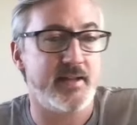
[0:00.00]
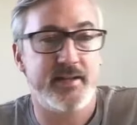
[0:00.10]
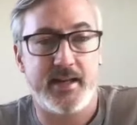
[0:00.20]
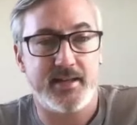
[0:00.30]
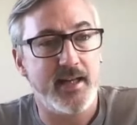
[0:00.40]

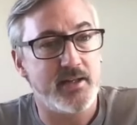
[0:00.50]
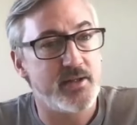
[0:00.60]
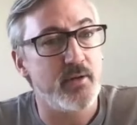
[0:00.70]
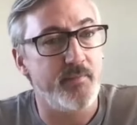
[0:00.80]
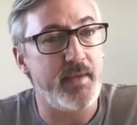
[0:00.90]
That's
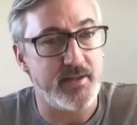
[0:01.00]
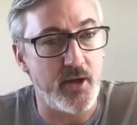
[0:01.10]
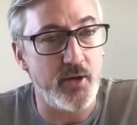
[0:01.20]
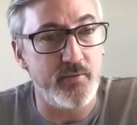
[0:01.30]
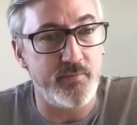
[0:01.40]
led to
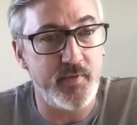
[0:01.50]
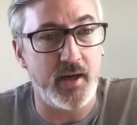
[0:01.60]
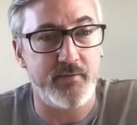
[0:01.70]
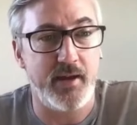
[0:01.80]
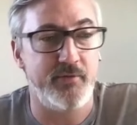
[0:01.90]
its
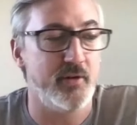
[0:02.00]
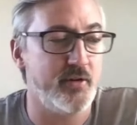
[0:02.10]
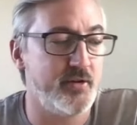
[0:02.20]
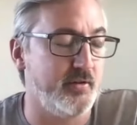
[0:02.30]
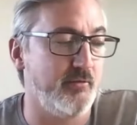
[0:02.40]
own kind of
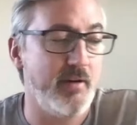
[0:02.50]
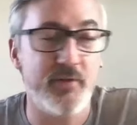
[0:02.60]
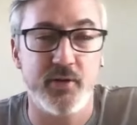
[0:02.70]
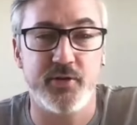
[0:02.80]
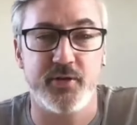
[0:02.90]
evolution or
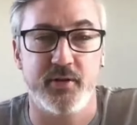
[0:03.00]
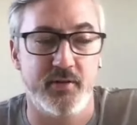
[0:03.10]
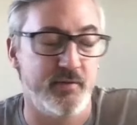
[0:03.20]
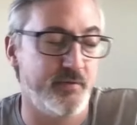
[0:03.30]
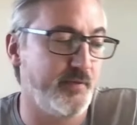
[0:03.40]

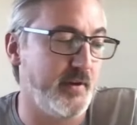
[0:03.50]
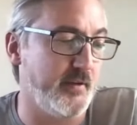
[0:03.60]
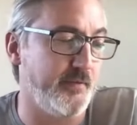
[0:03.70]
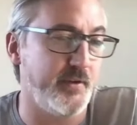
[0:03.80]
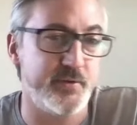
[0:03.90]
revolution of
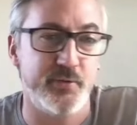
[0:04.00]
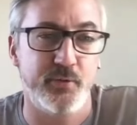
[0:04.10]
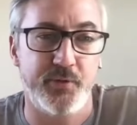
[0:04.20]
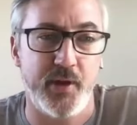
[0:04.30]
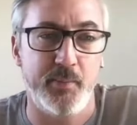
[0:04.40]
the
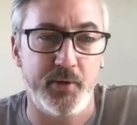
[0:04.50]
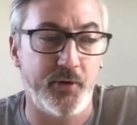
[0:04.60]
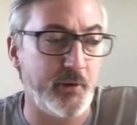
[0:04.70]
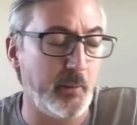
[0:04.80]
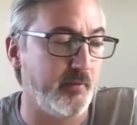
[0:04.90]
tools that are
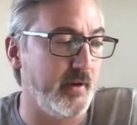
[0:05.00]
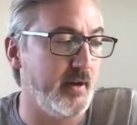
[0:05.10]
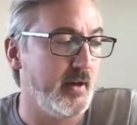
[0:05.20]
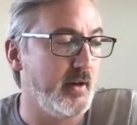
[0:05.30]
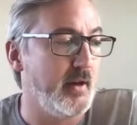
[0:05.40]
built on top of
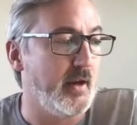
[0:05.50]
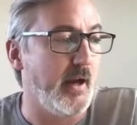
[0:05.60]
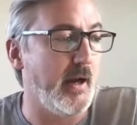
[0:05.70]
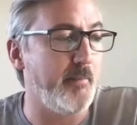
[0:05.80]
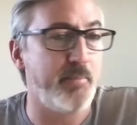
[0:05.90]
it.
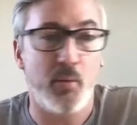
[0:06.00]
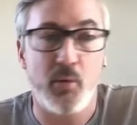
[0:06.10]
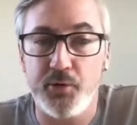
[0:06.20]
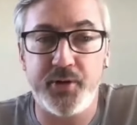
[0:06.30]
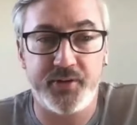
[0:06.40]

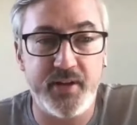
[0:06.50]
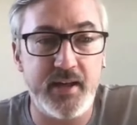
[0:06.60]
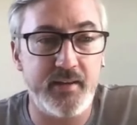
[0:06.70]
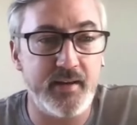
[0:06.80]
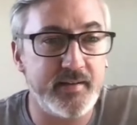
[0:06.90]
But we're also
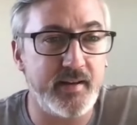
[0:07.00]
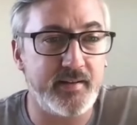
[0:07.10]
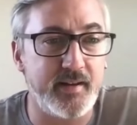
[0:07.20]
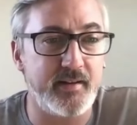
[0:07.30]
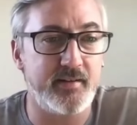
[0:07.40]
seeing the
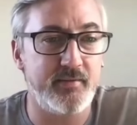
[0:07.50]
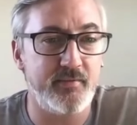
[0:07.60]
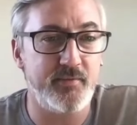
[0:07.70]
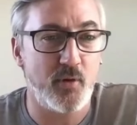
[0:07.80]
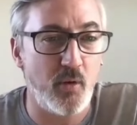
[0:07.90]
aesthetic
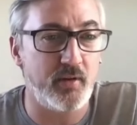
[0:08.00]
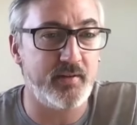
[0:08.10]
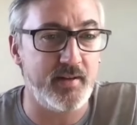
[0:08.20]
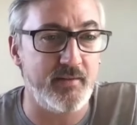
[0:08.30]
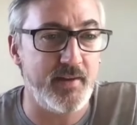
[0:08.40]

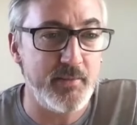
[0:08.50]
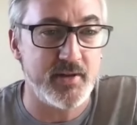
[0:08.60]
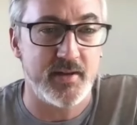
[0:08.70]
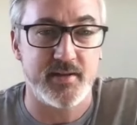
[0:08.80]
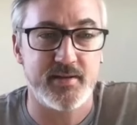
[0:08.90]
quality of the
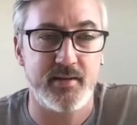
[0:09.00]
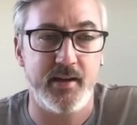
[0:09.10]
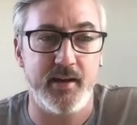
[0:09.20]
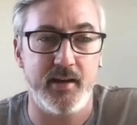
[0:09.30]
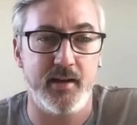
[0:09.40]

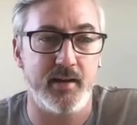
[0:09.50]
images